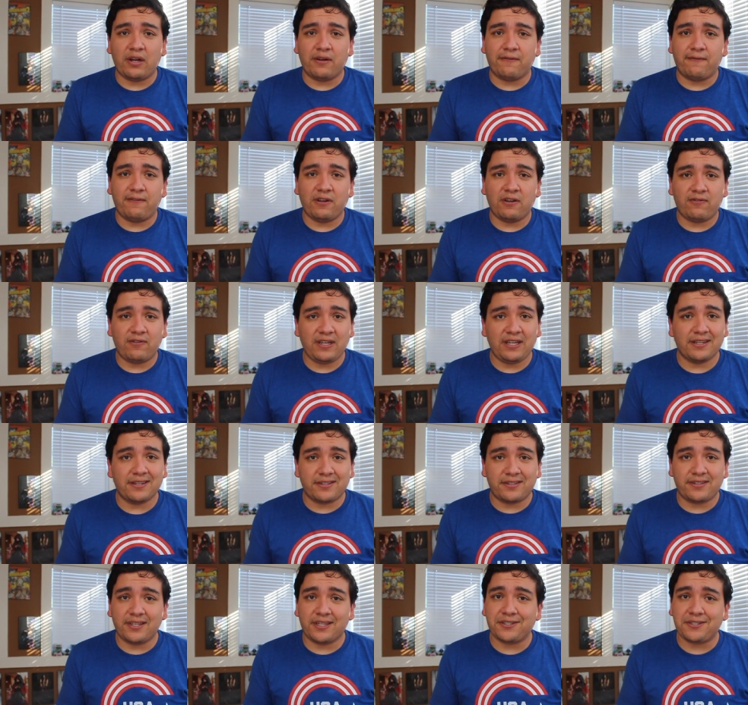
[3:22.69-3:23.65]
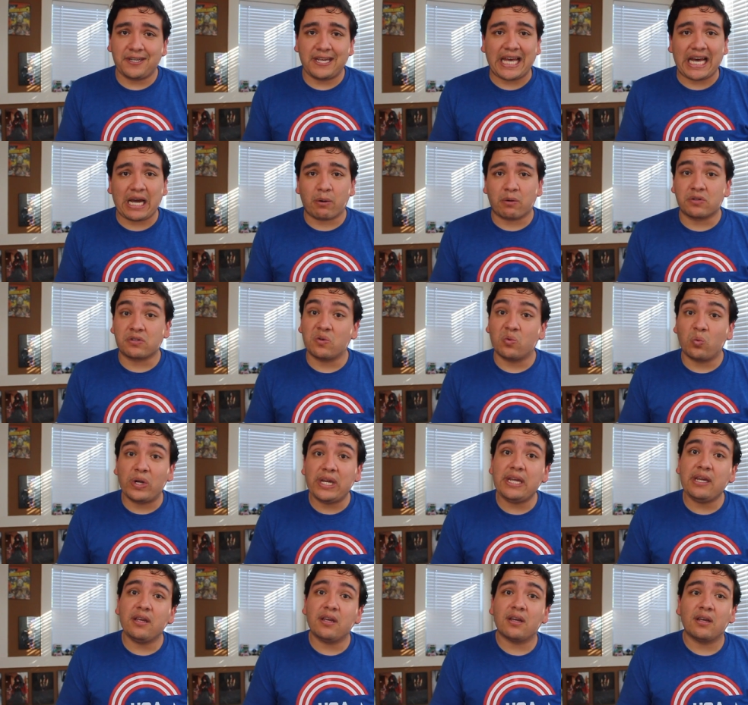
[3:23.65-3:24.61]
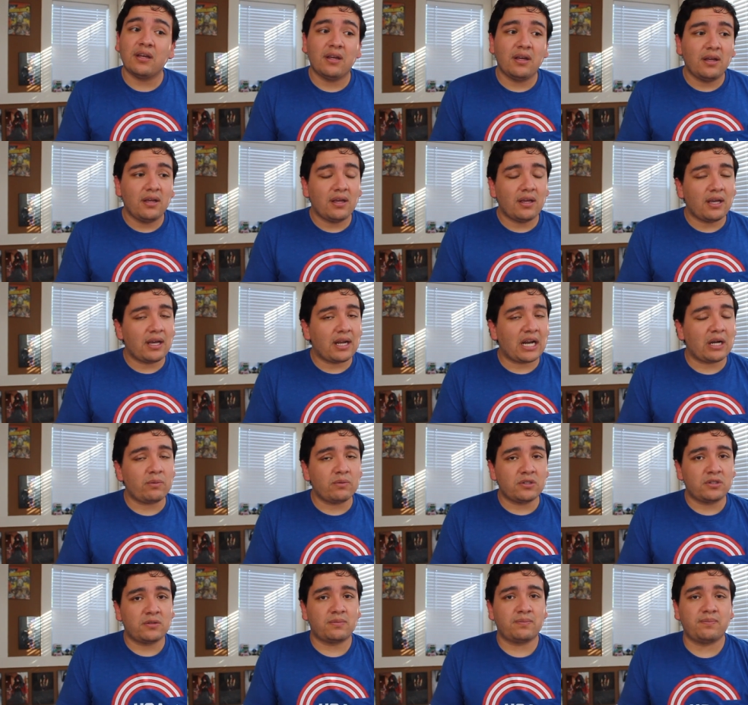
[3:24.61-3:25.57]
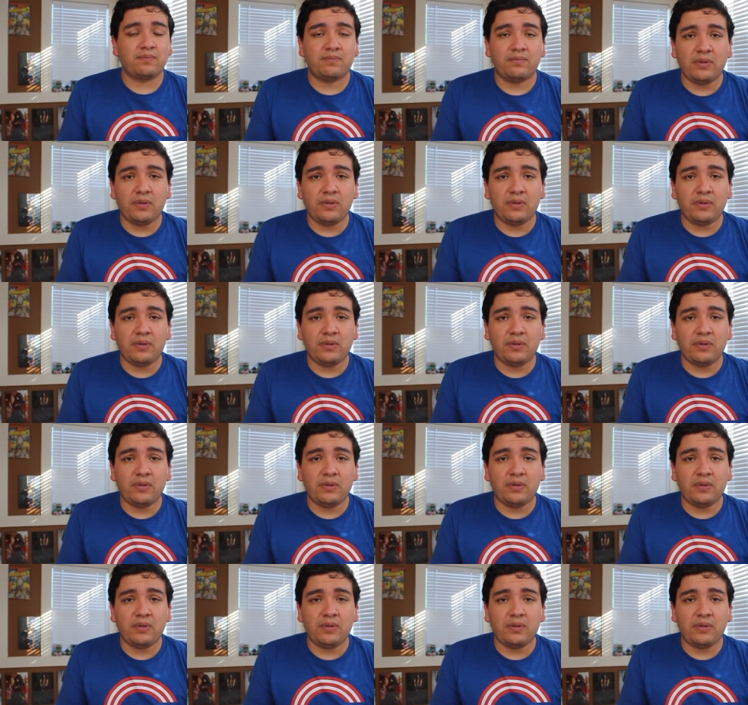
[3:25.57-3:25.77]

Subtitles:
to 50 to 60 hours a week, and I was